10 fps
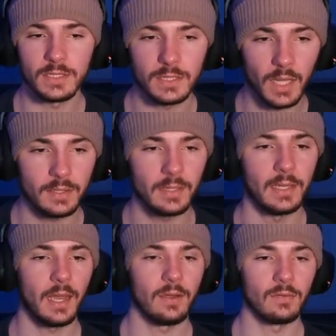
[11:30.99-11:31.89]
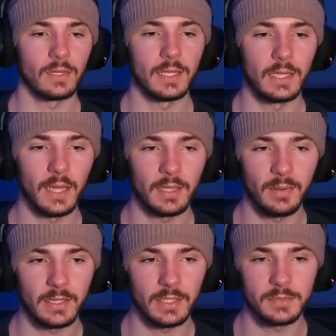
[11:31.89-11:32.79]
is nothing I really like
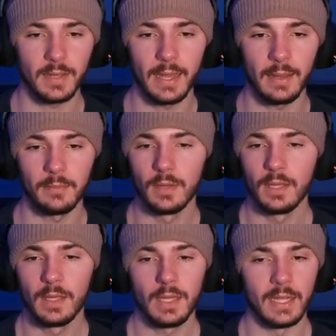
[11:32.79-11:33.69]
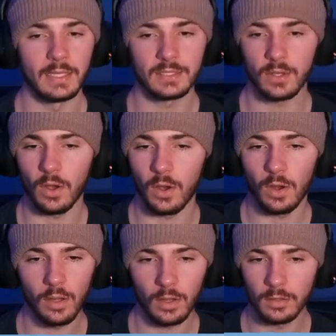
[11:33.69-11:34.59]
about this map. It's
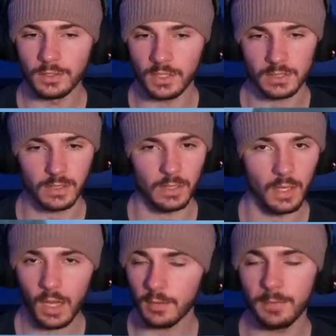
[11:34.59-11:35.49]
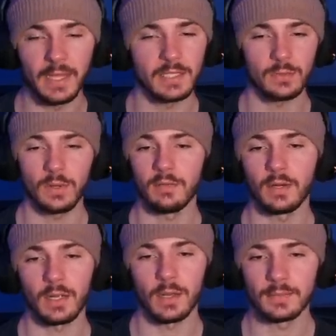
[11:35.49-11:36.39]
all just luck based
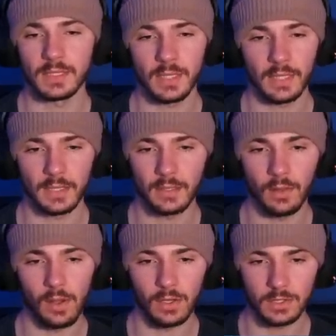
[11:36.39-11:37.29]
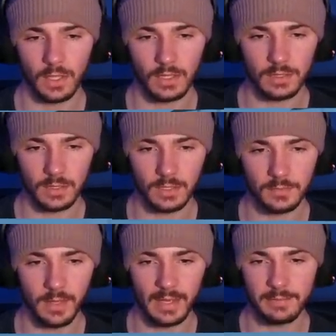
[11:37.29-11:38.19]
whenever it comes to getting the long shots on
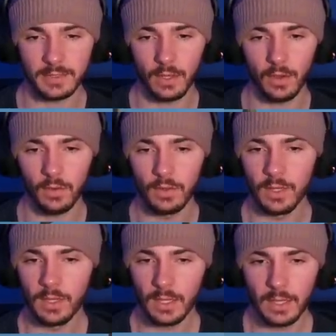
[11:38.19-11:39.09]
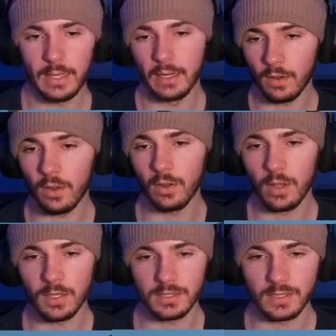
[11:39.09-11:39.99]
this map. So in all
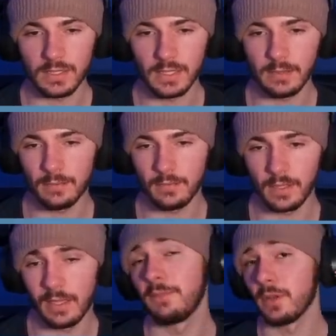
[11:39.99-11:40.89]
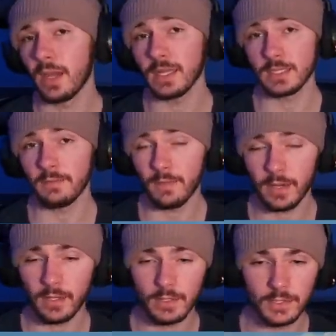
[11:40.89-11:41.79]
honesty, if you guys can
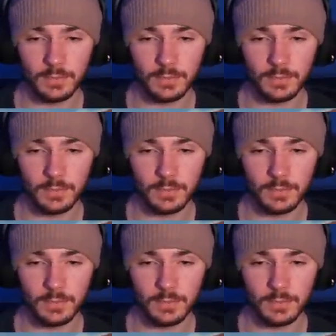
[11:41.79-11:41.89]
find a good